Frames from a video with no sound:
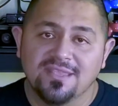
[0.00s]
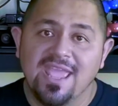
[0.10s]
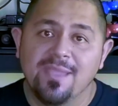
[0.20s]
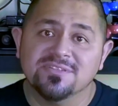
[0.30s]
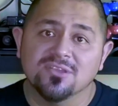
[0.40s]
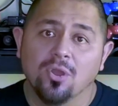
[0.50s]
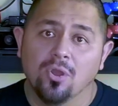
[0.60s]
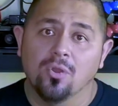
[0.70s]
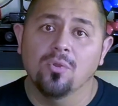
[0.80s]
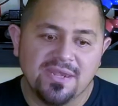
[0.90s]
The game as a
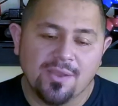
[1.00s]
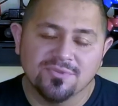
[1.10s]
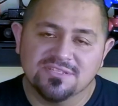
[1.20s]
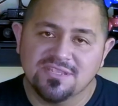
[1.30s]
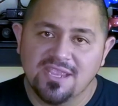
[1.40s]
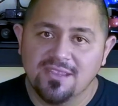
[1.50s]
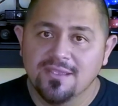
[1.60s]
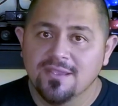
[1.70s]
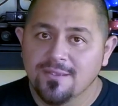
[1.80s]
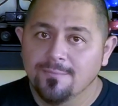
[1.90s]
whole, I would say
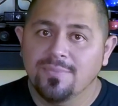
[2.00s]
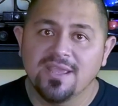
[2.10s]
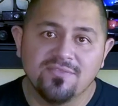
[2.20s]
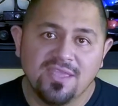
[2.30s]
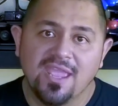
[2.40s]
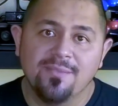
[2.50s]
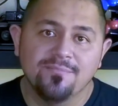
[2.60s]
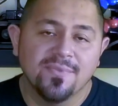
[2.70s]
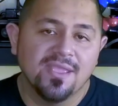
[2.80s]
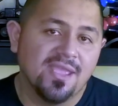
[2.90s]
play the
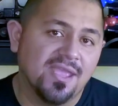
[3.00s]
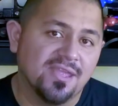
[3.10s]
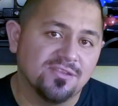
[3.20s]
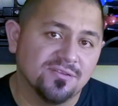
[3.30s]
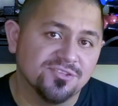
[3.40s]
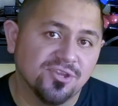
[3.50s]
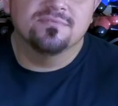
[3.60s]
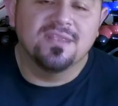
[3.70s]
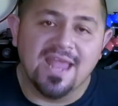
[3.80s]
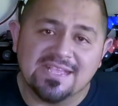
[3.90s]
game and you'll enjoy
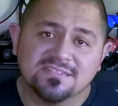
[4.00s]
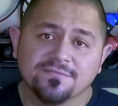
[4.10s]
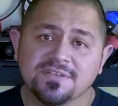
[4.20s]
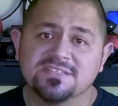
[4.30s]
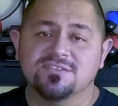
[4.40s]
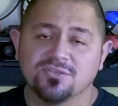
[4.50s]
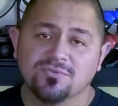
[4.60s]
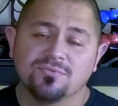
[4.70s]
it. The Last of Us 2